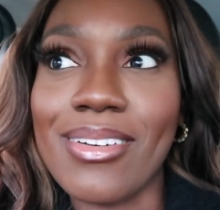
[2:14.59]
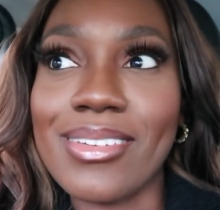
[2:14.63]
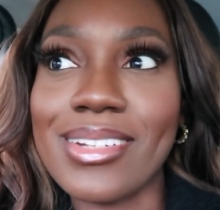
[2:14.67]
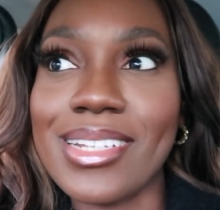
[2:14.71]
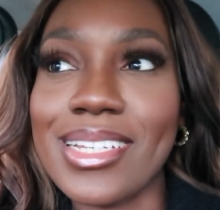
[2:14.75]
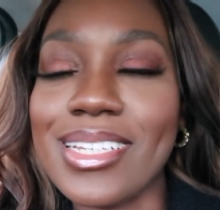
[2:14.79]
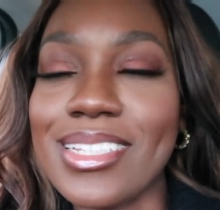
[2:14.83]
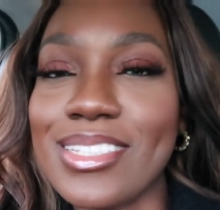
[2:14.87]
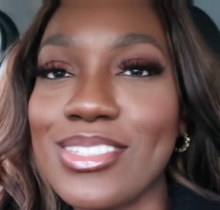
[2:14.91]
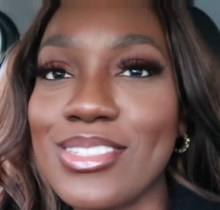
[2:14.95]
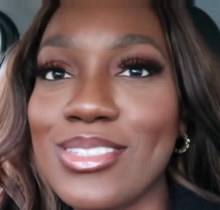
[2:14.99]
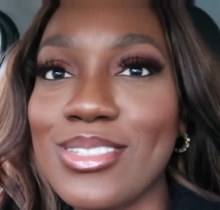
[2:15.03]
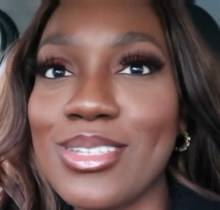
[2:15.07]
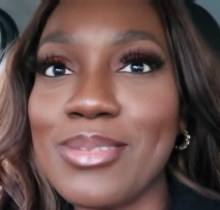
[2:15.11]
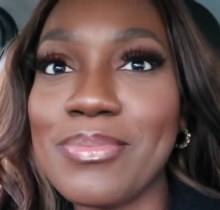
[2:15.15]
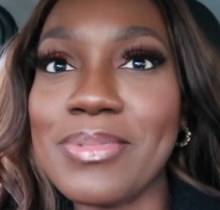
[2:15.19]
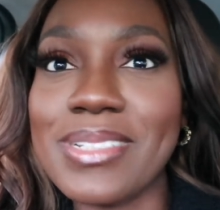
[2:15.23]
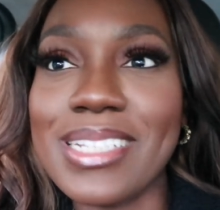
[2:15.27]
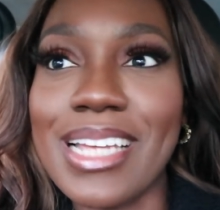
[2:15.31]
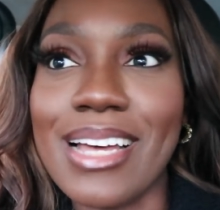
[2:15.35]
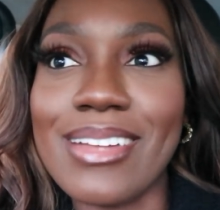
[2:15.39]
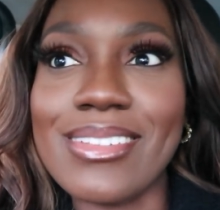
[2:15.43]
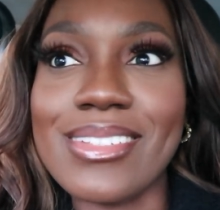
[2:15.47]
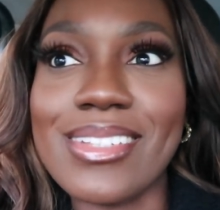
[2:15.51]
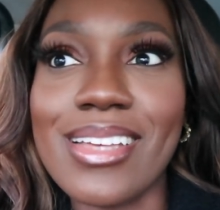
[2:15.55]
and he's super
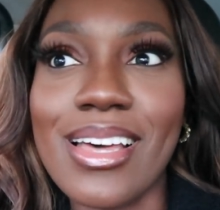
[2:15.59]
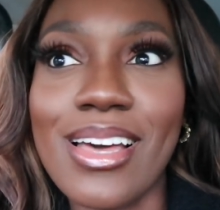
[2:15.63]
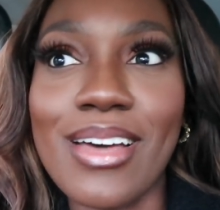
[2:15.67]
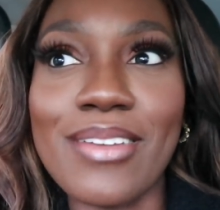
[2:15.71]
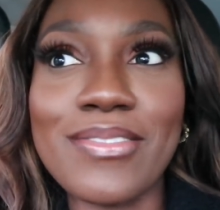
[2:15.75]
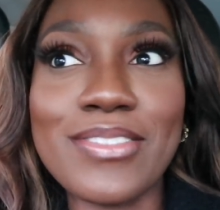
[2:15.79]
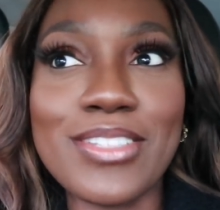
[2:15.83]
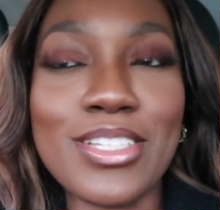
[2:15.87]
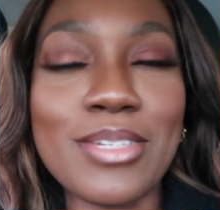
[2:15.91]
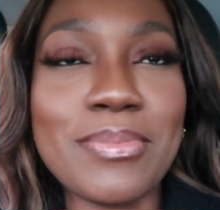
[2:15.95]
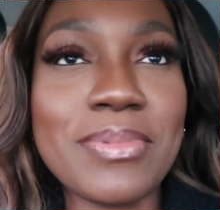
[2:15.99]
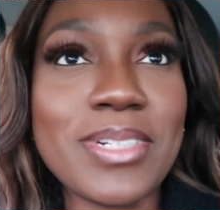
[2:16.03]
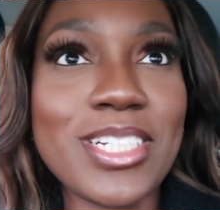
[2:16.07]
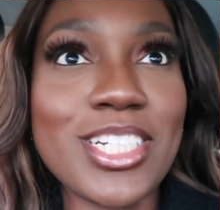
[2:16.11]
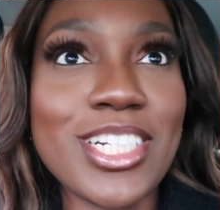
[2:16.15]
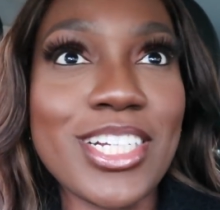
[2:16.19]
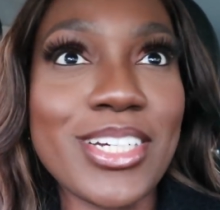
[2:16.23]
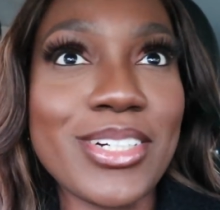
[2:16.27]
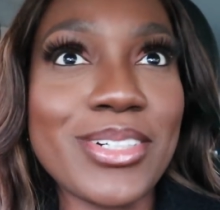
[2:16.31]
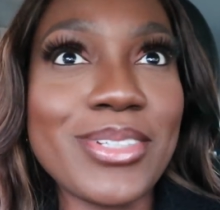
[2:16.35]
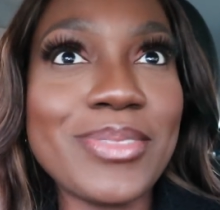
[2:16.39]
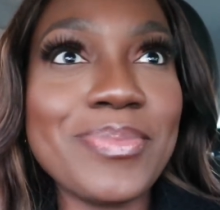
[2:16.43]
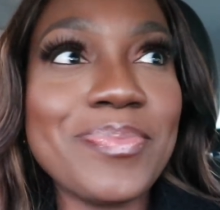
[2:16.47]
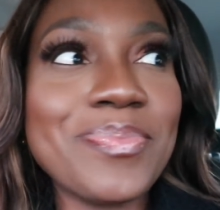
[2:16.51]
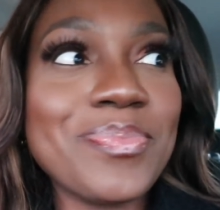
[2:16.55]
down to earth, super
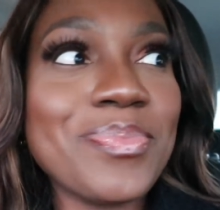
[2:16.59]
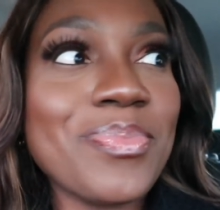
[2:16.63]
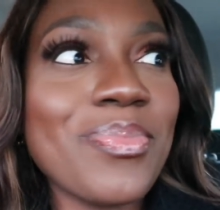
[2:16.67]
chill.